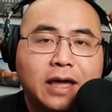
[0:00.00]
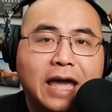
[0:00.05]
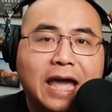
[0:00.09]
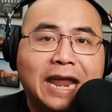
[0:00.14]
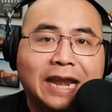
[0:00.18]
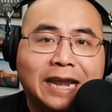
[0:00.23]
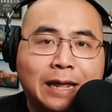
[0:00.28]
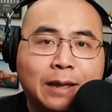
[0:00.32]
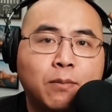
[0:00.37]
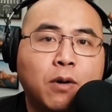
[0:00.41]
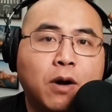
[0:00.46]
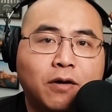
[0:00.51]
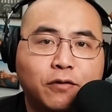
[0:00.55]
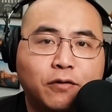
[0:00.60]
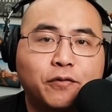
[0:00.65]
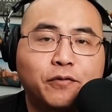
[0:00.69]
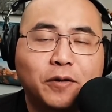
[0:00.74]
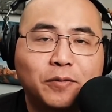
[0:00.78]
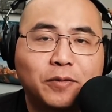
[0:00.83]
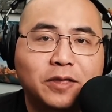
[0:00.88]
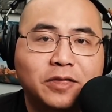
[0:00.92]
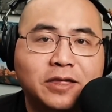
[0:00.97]
any Marvel
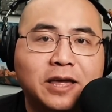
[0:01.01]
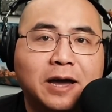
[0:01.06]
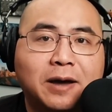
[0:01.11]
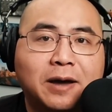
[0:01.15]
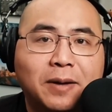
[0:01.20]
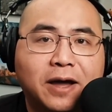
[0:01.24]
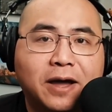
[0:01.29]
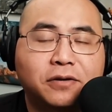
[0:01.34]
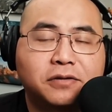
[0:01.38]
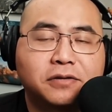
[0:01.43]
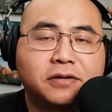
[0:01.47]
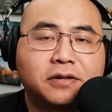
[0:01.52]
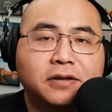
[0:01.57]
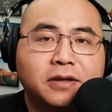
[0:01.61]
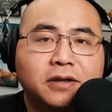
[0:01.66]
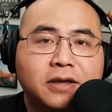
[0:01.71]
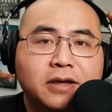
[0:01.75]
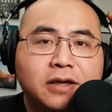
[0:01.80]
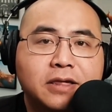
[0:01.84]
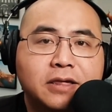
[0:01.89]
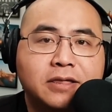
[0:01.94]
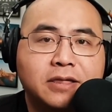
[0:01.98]
film that's come out
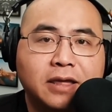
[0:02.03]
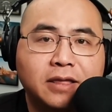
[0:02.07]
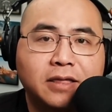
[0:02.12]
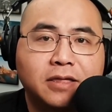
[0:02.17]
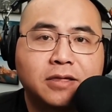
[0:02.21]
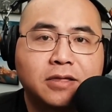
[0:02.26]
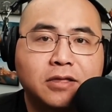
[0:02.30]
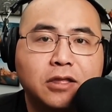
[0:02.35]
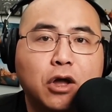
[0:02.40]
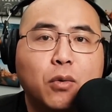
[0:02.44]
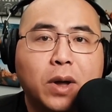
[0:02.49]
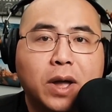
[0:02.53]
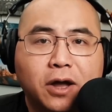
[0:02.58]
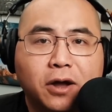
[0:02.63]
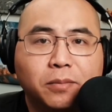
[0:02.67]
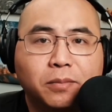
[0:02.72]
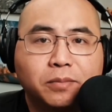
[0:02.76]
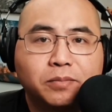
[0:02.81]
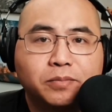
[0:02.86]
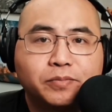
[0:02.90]
since No Way Home.